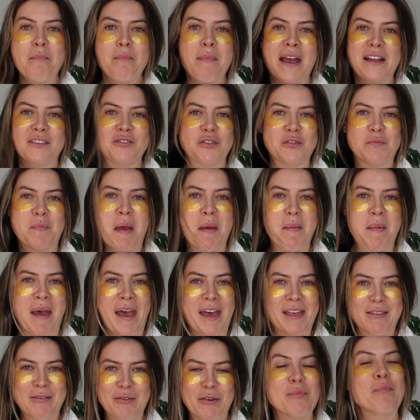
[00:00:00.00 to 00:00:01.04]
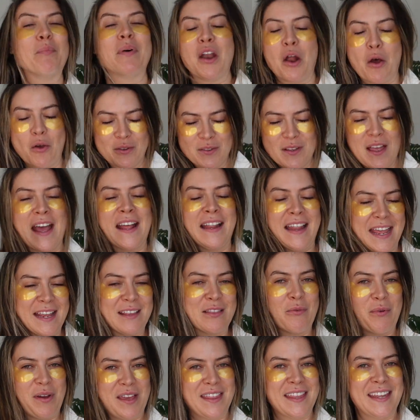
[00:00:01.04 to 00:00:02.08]
matches my bathroom, but I like
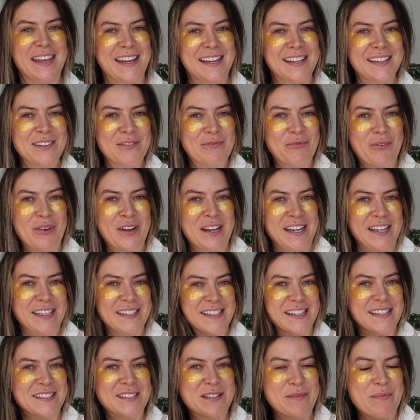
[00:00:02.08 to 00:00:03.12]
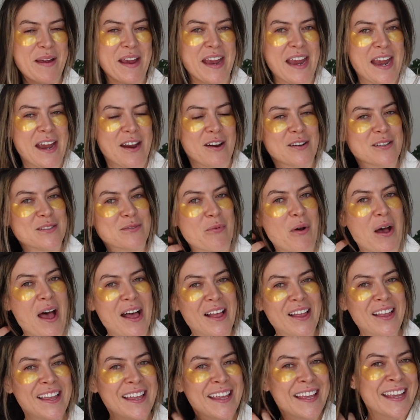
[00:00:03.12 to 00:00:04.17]
the way that what it does to my hair as
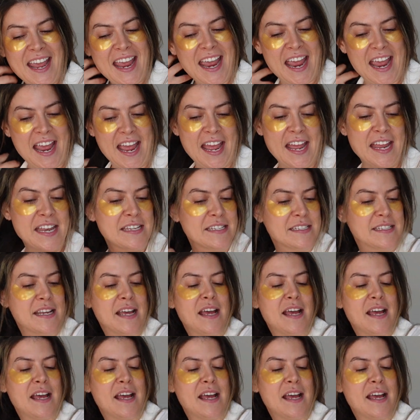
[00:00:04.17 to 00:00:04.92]
well. And